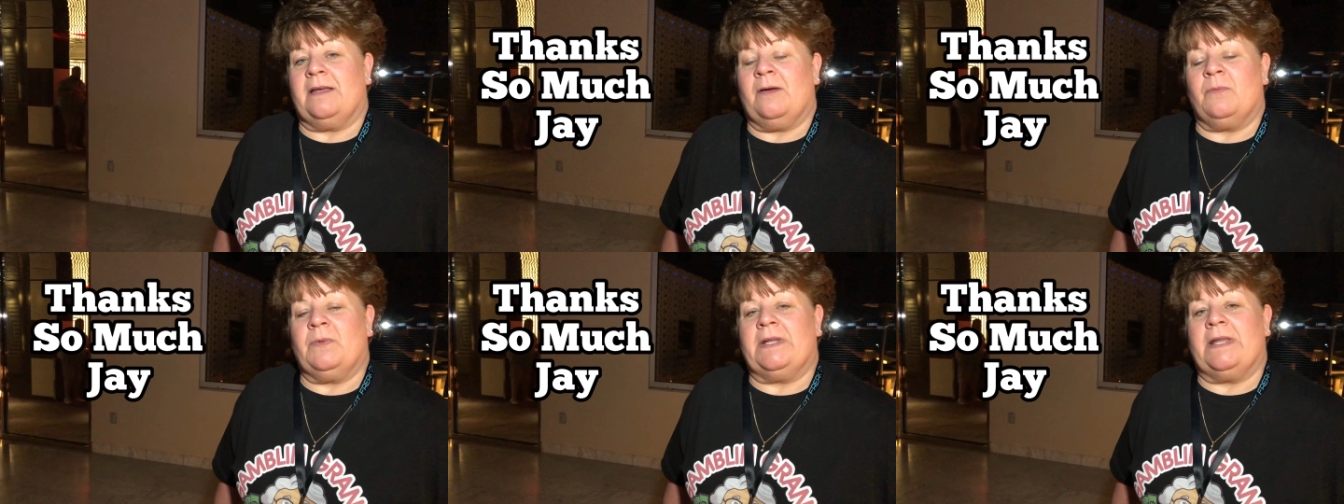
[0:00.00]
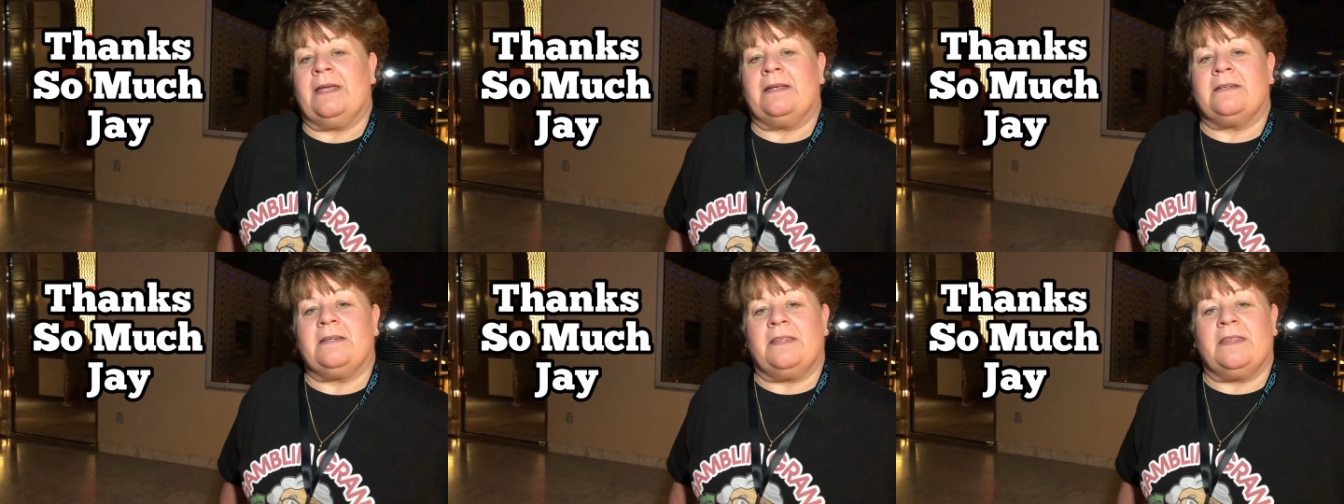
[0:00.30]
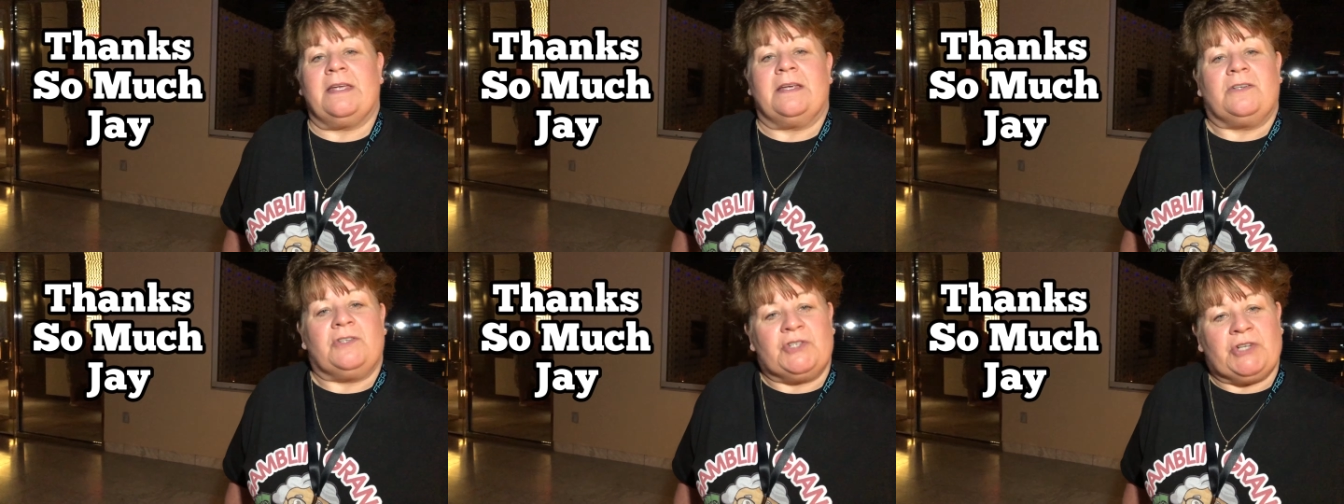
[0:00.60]
And we'd like to
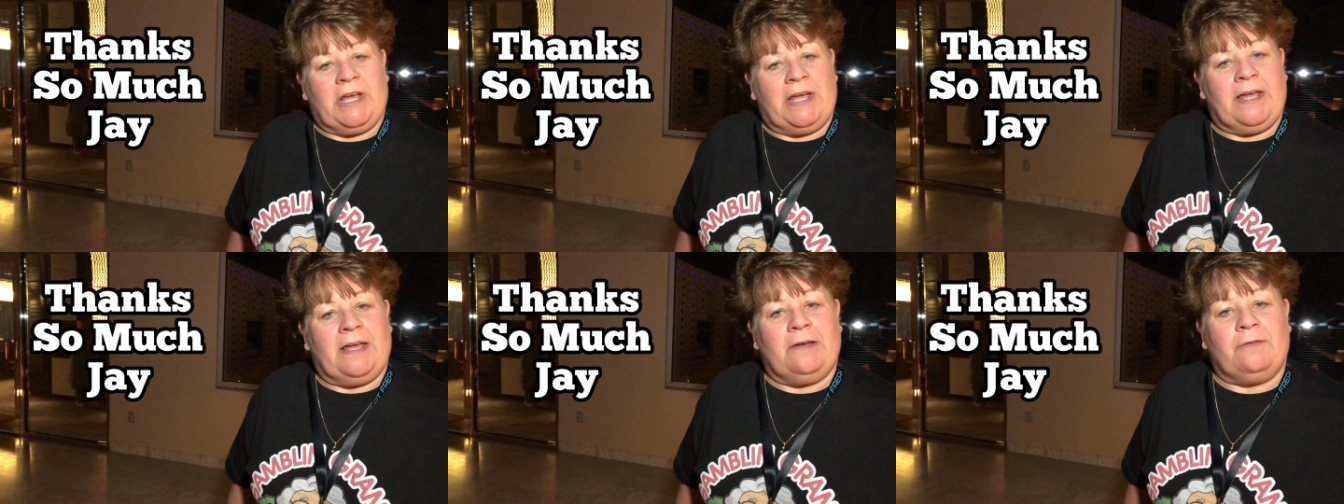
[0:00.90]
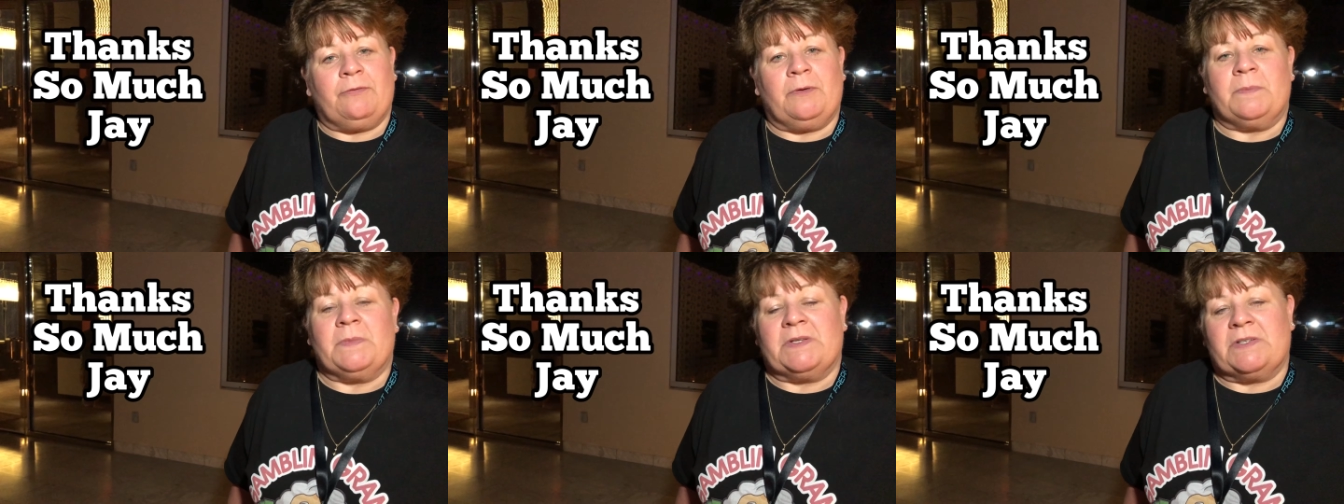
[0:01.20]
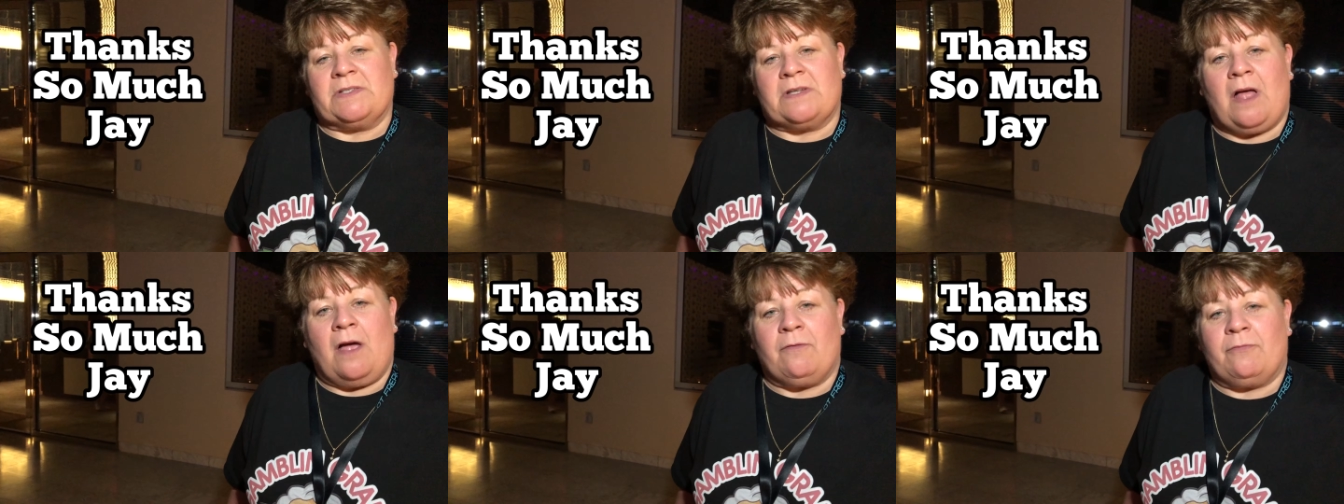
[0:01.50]
thank Jay from the
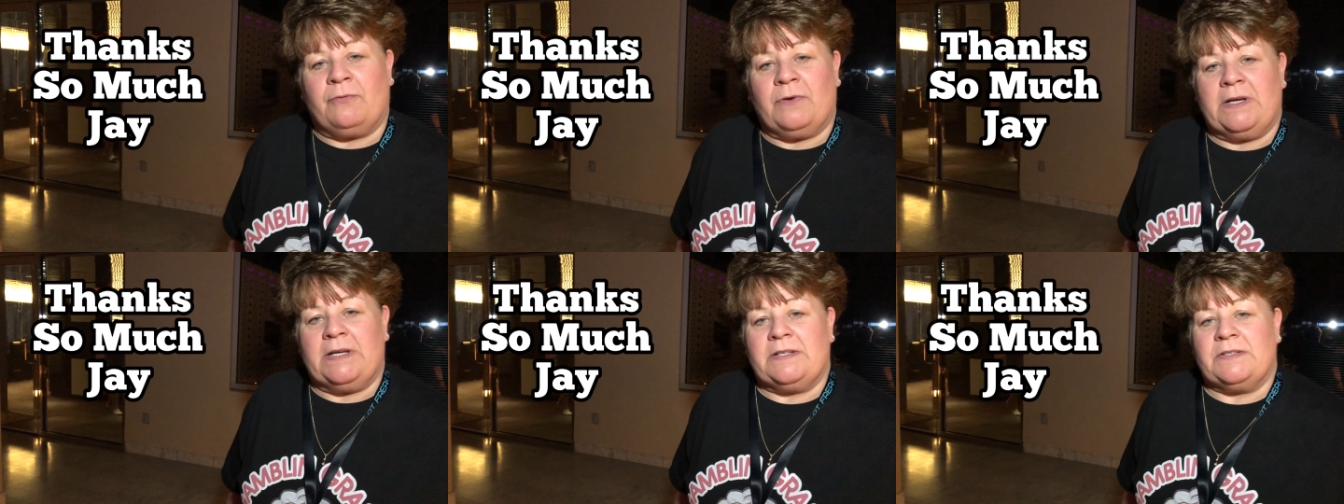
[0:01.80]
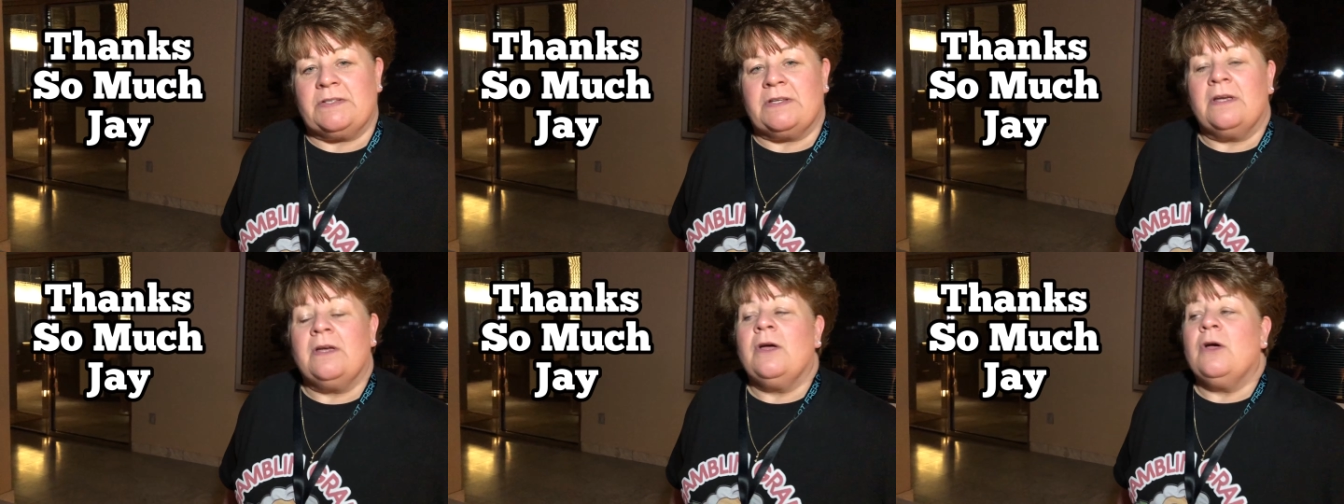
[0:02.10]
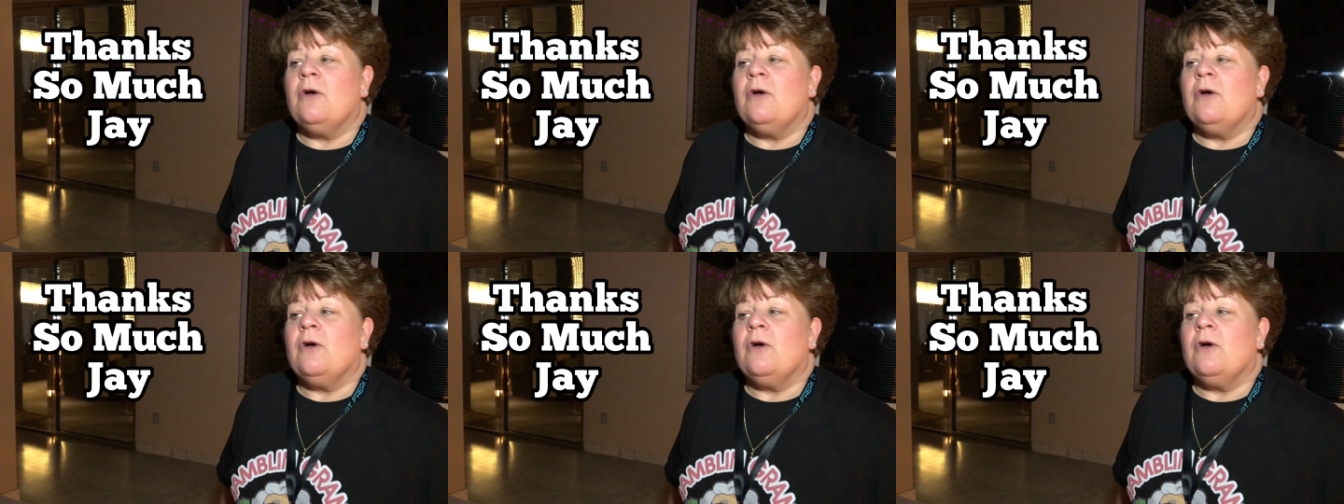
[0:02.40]
Slot Freaks